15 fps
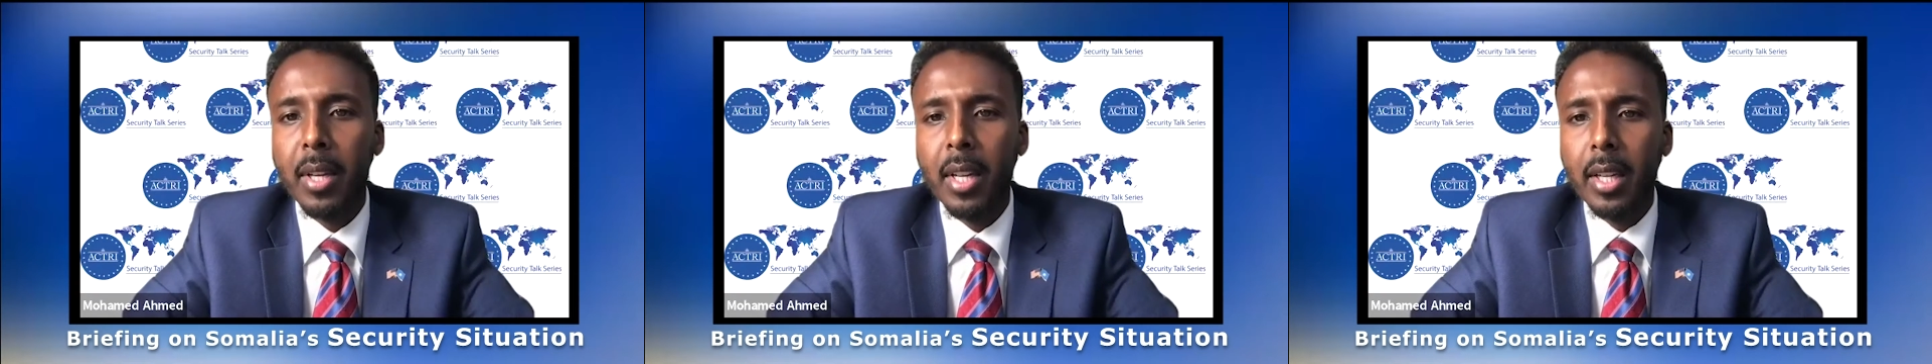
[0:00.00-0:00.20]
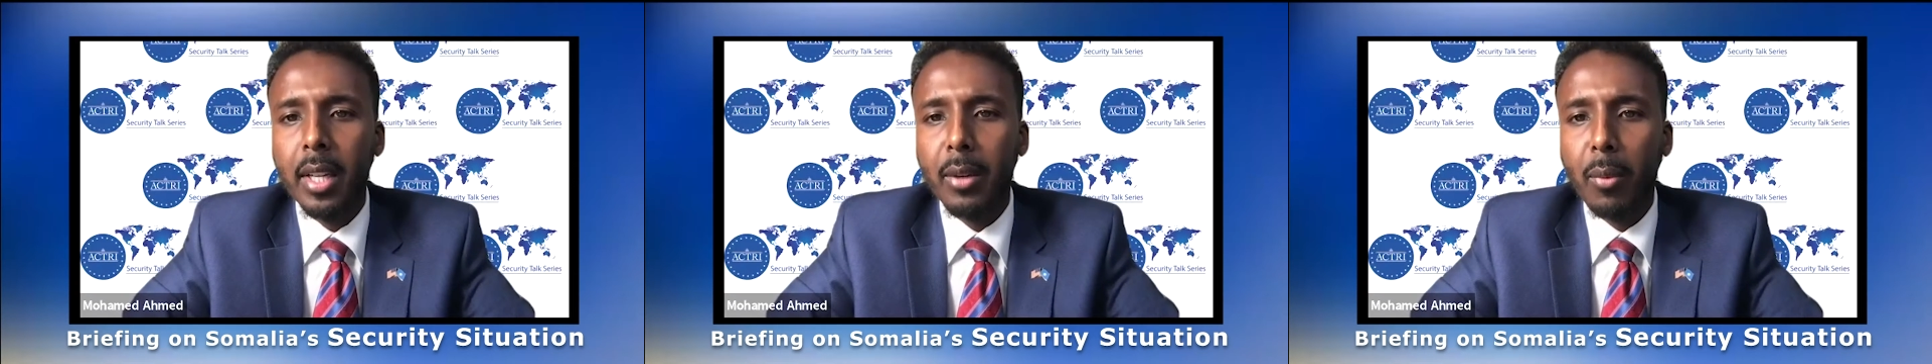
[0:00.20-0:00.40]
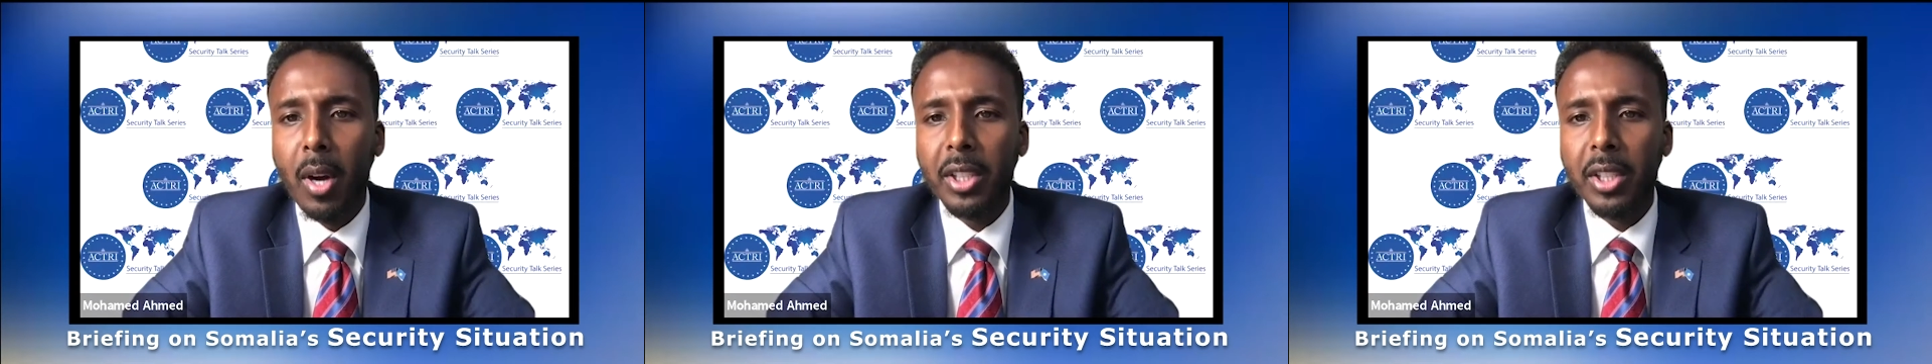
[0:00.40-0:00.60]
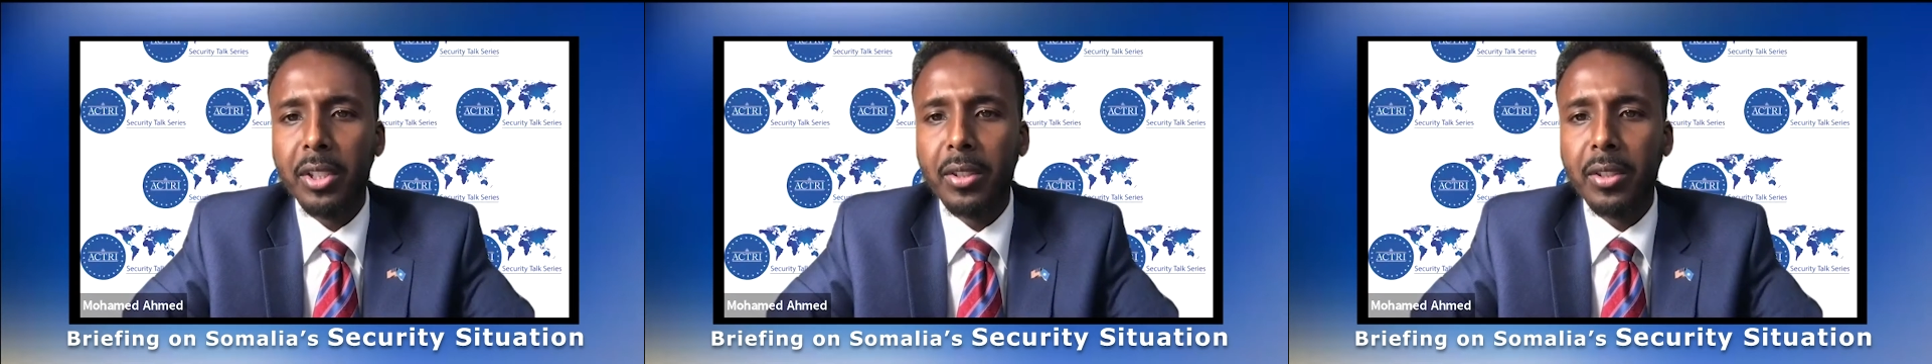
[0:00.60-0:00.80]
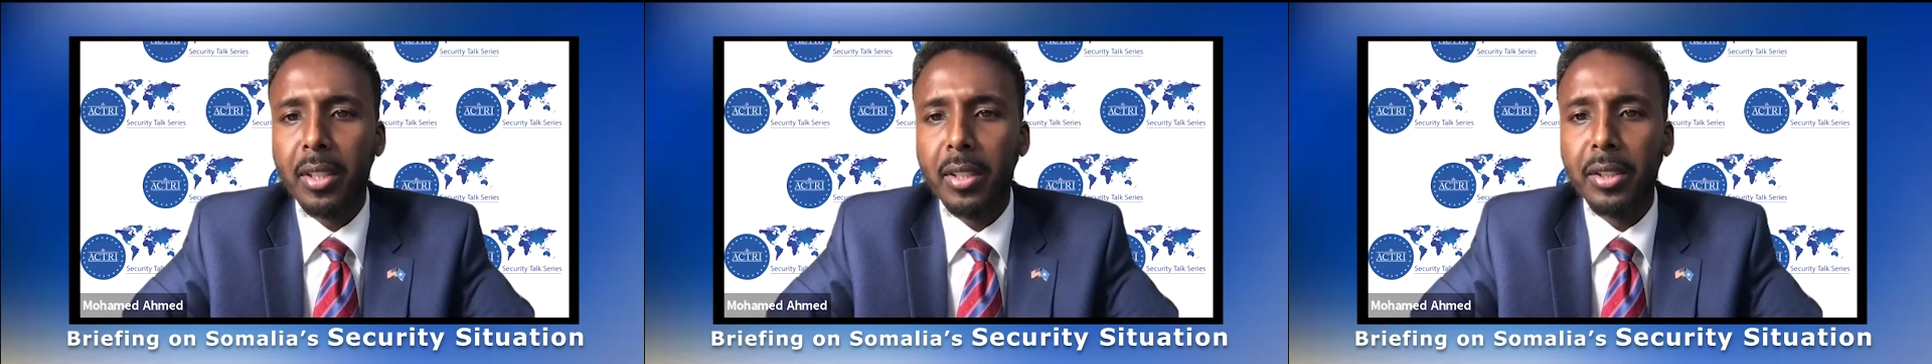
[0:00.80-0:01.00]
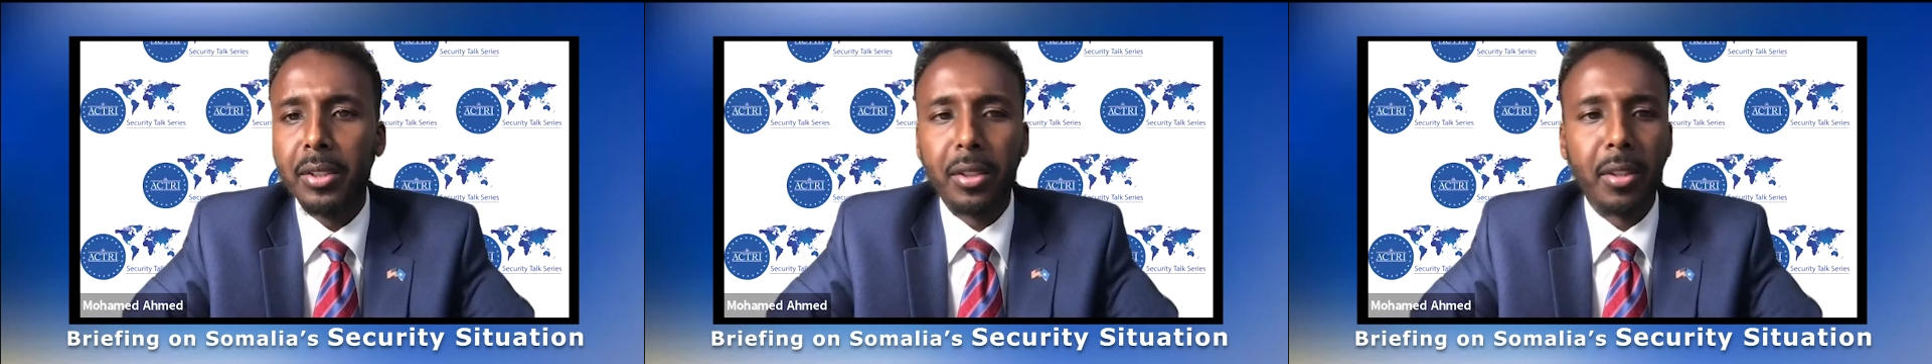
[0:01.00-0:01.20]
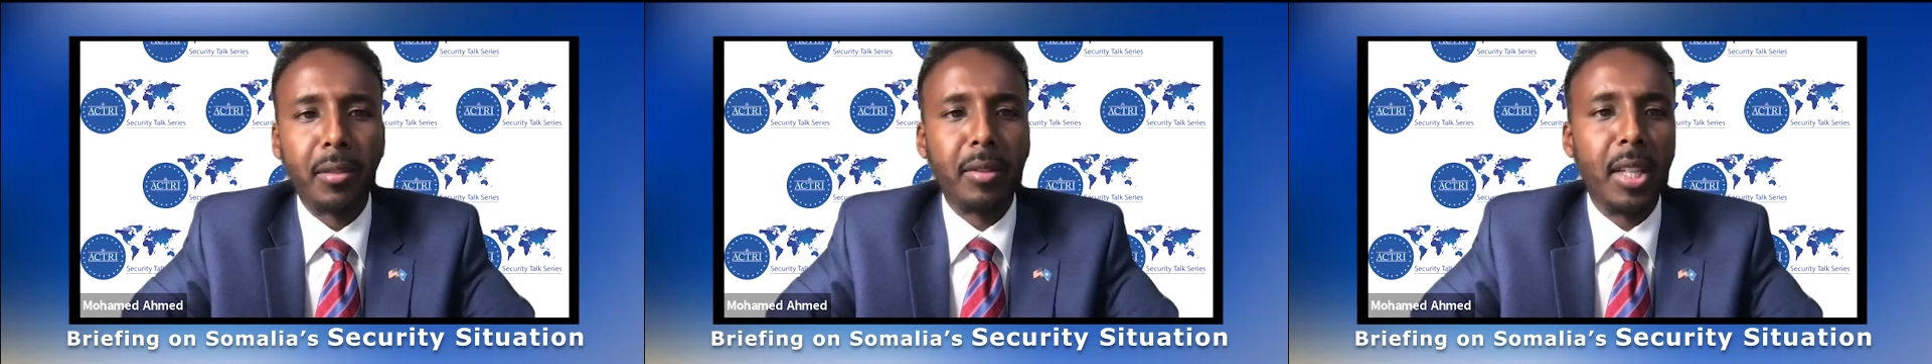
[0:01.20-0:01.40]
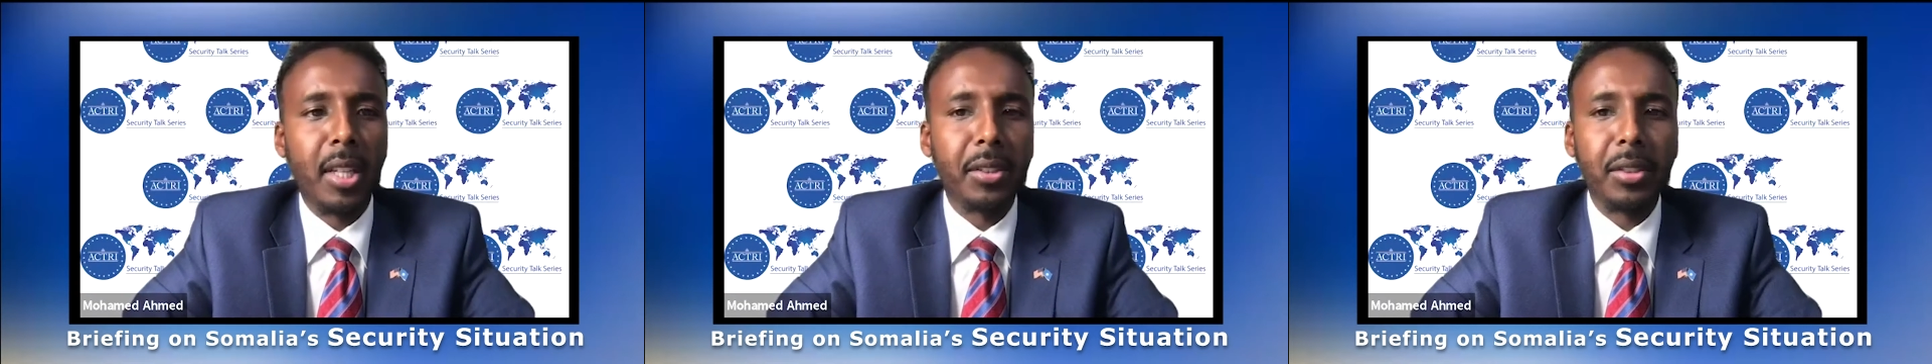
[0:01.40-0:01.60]
In Washington, he served
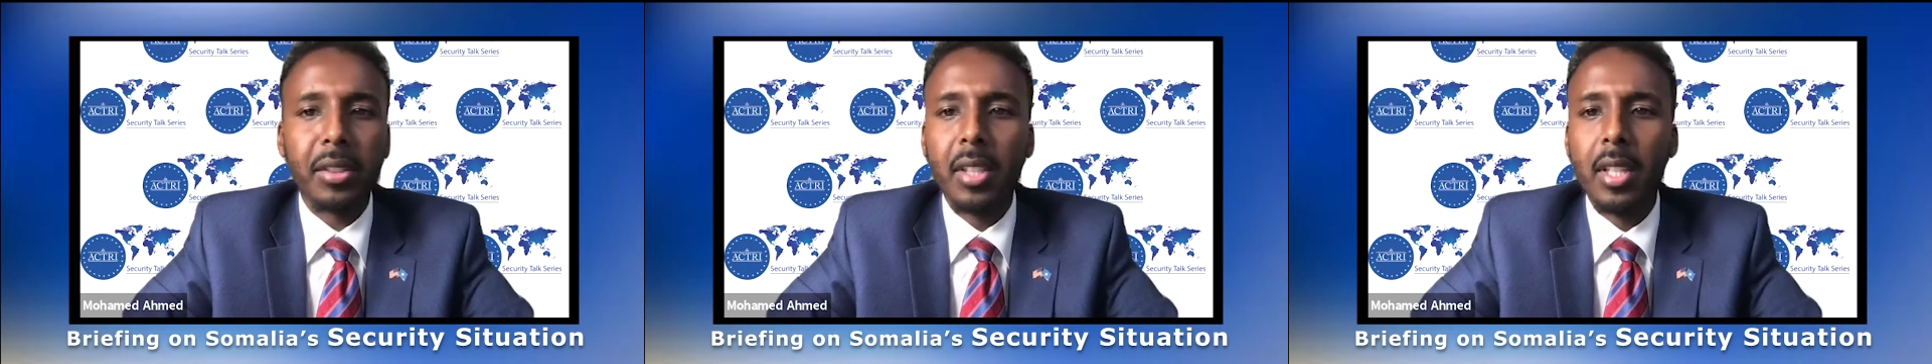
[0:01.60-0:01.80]
as